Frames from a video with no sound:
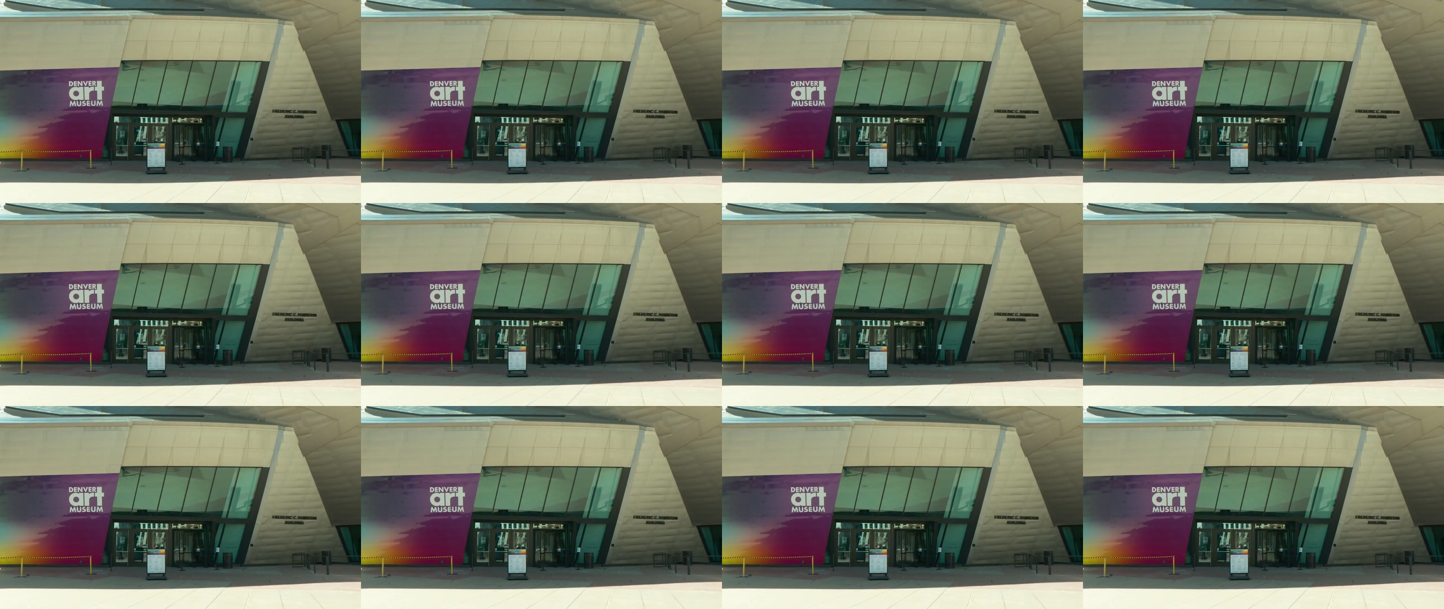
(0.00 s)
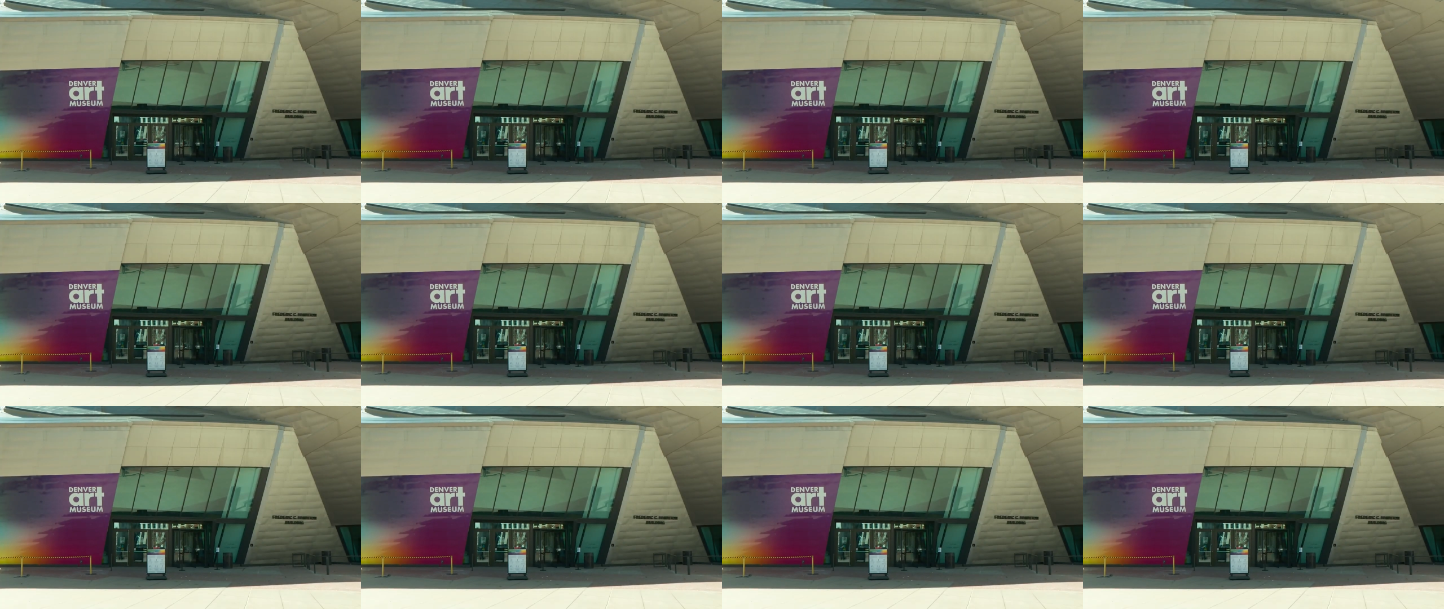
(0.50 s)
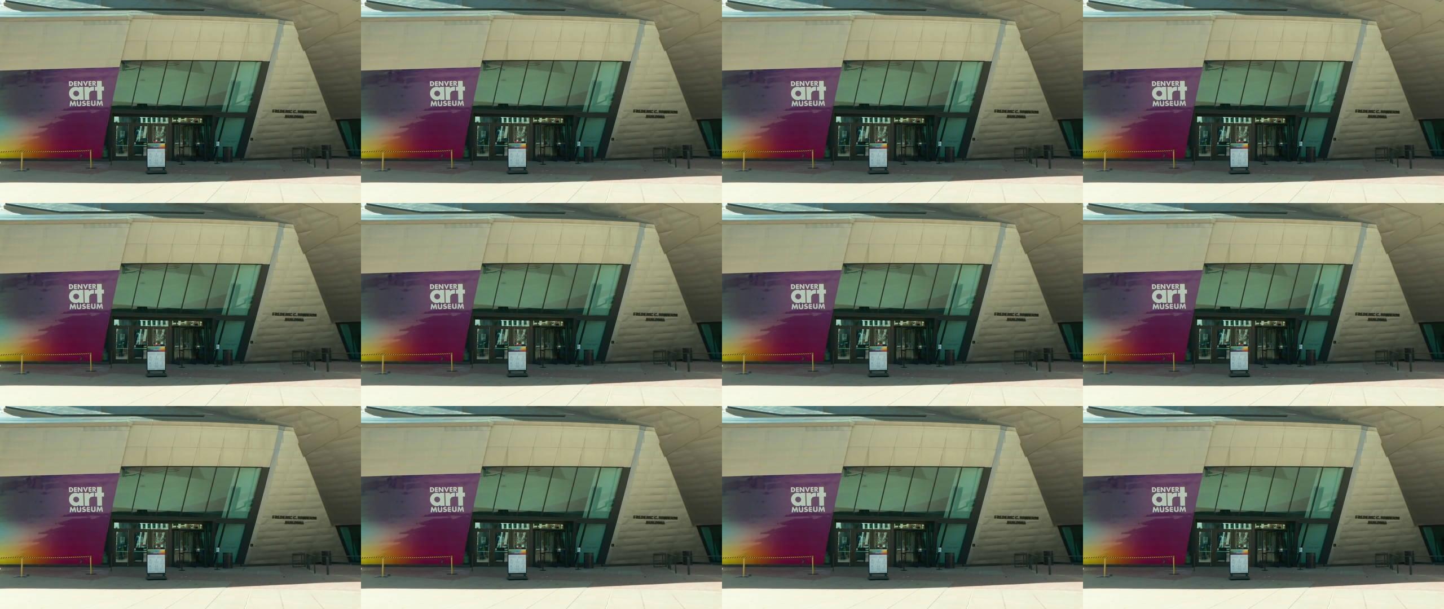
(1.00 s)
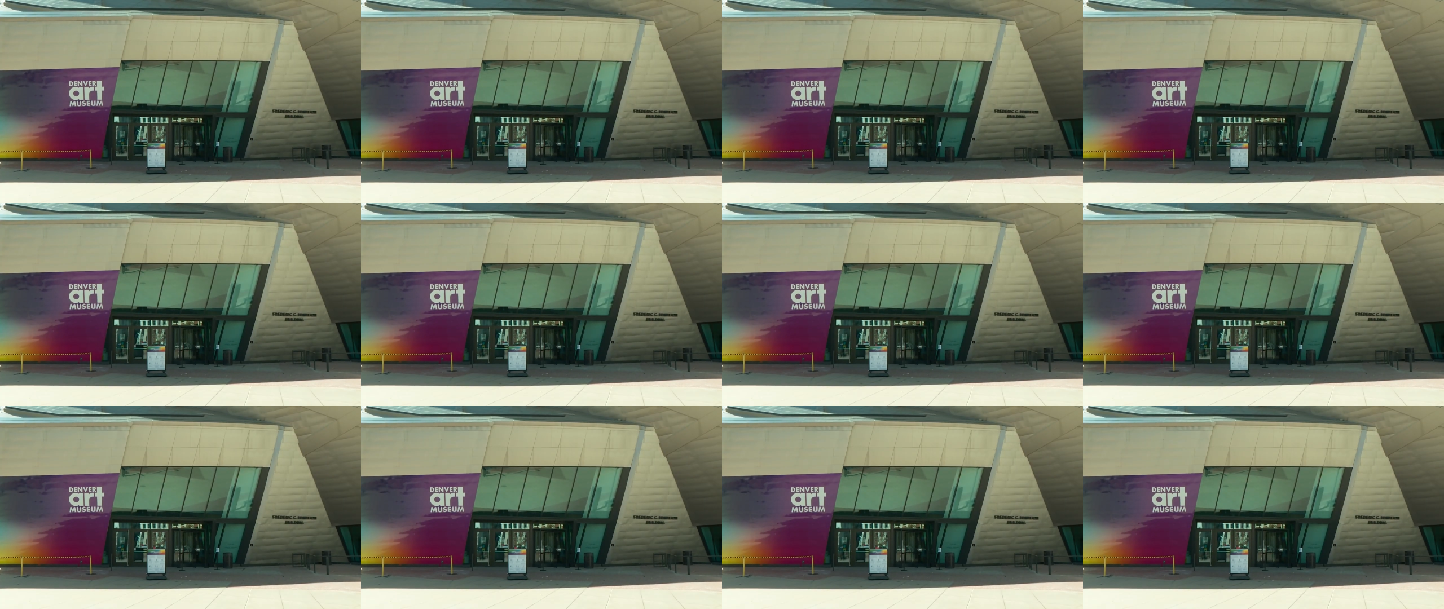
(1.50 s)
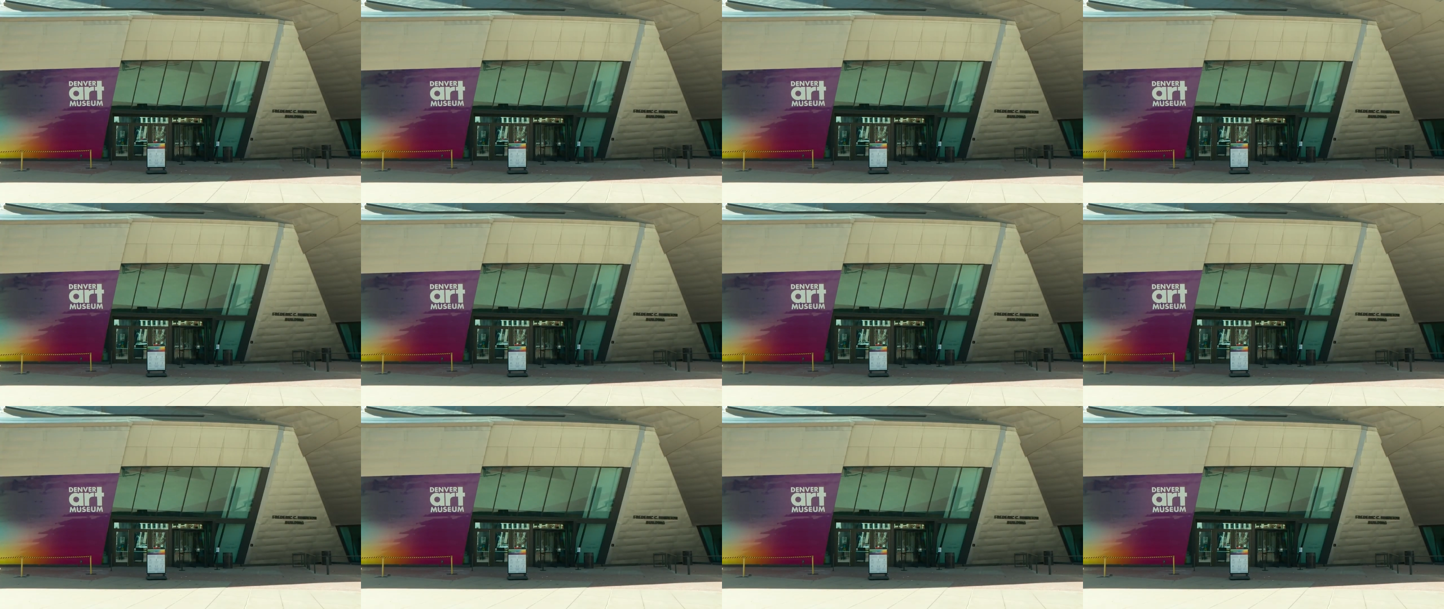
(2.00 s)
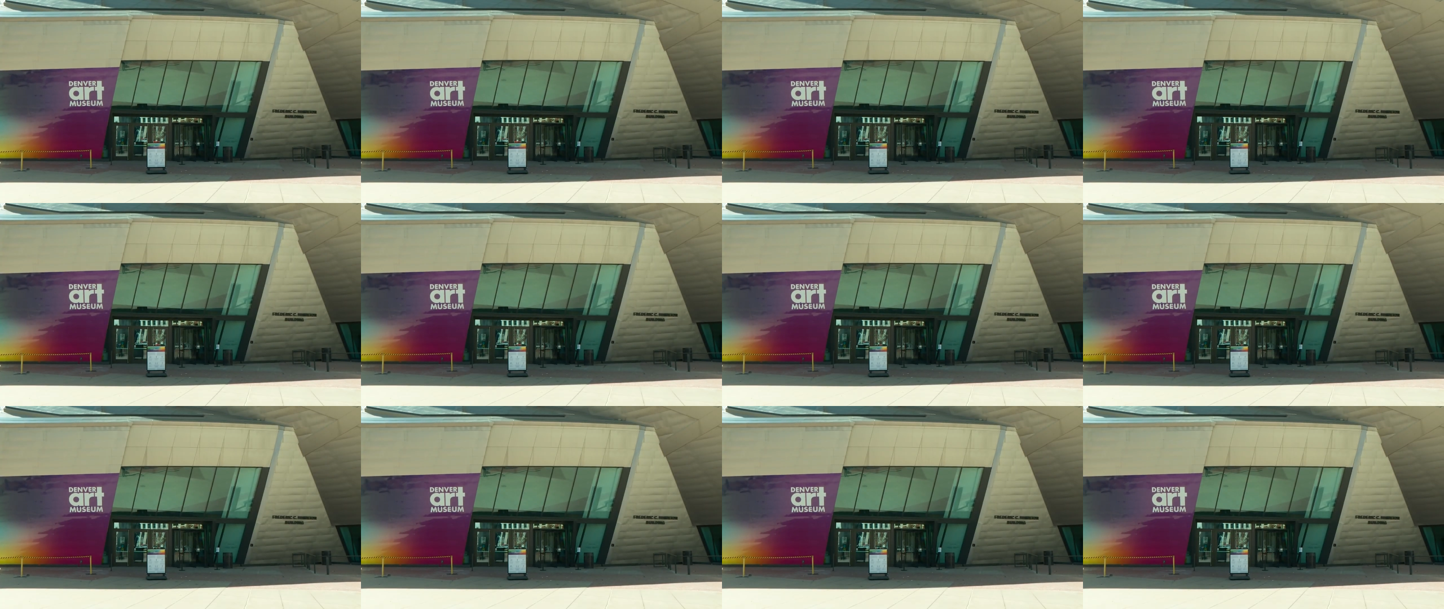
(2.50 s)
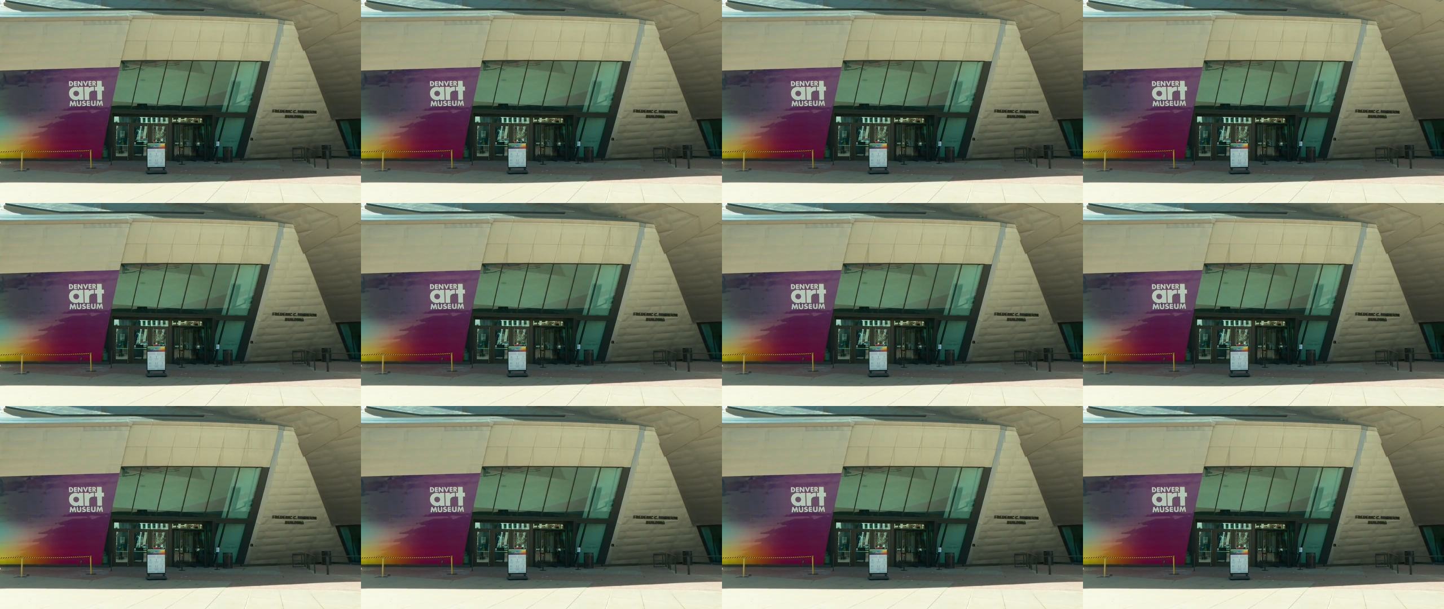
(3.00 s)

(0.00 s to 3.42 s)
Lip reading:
No face is visible, so there are no lips to read.